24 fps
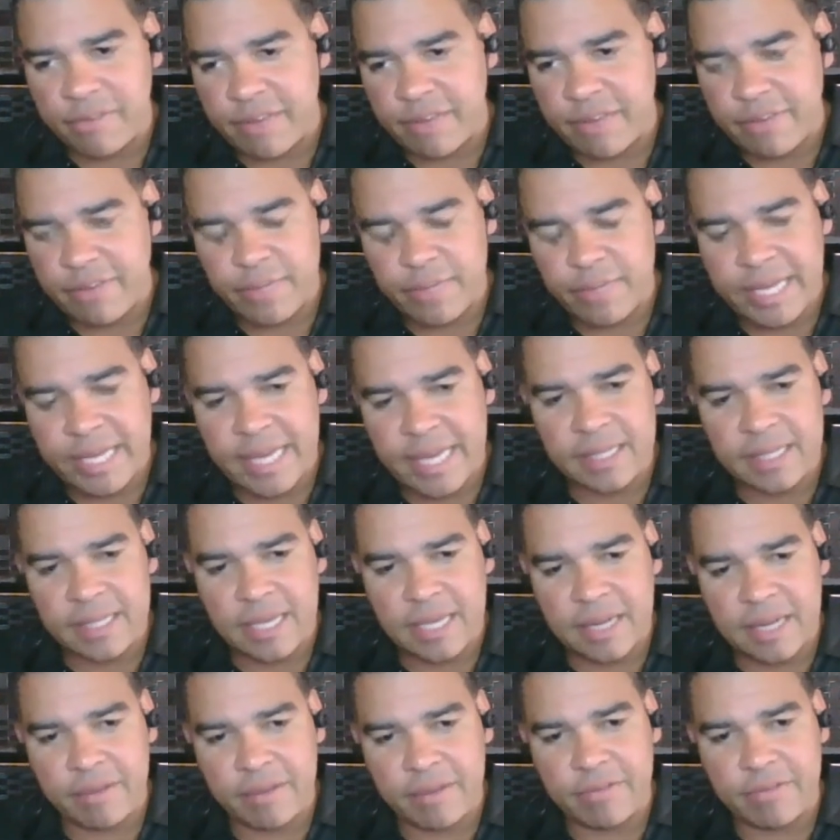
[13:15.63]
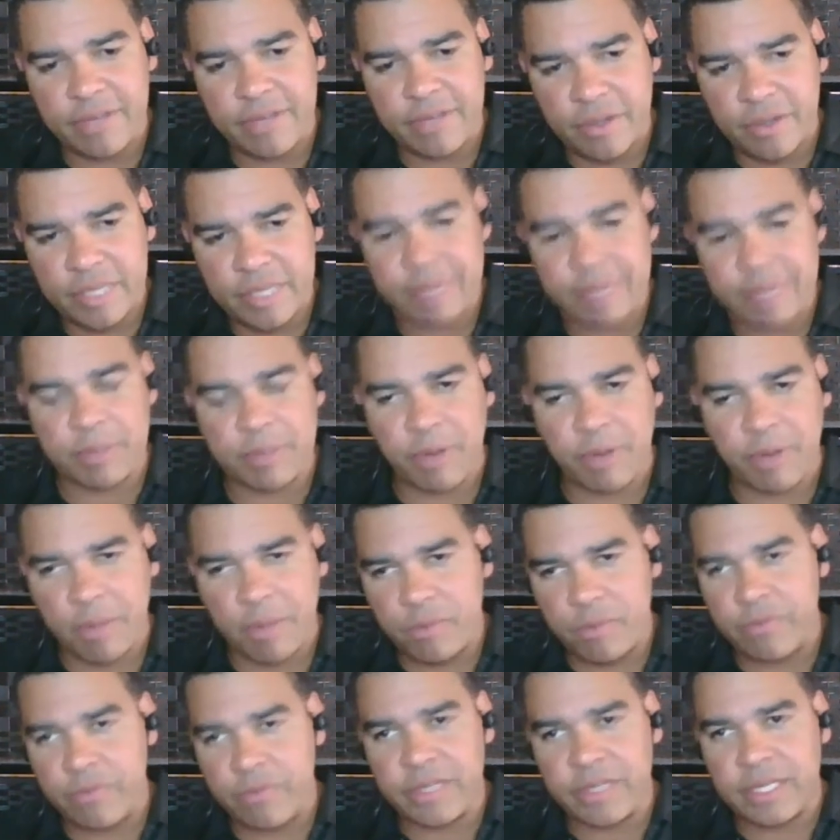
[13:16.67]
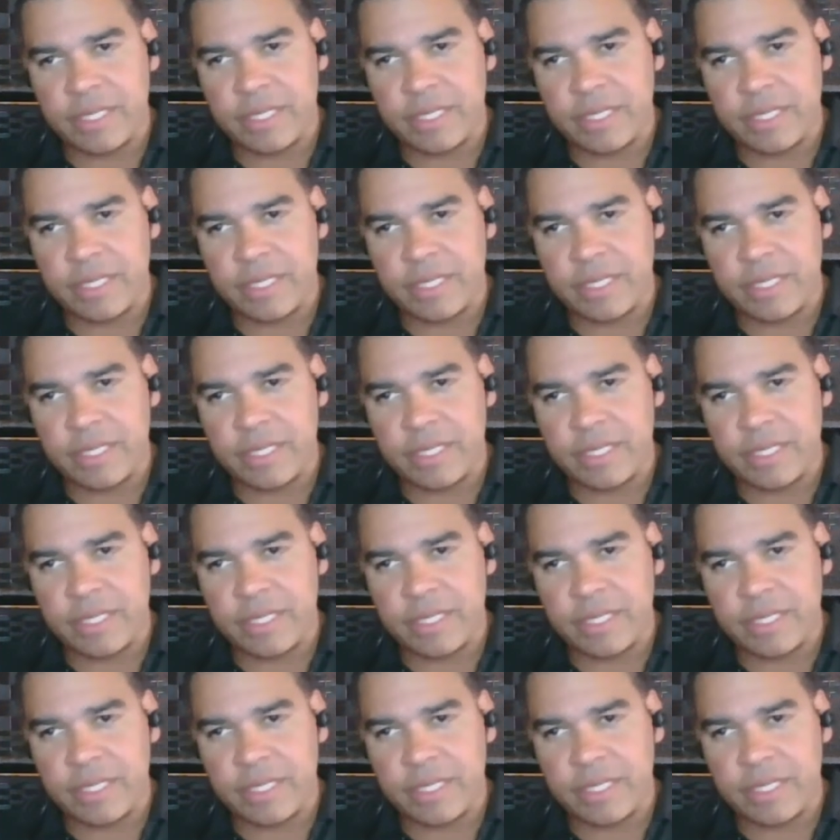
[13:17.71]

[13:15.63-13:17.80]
if we can't kind of, you know, keep the ball moving.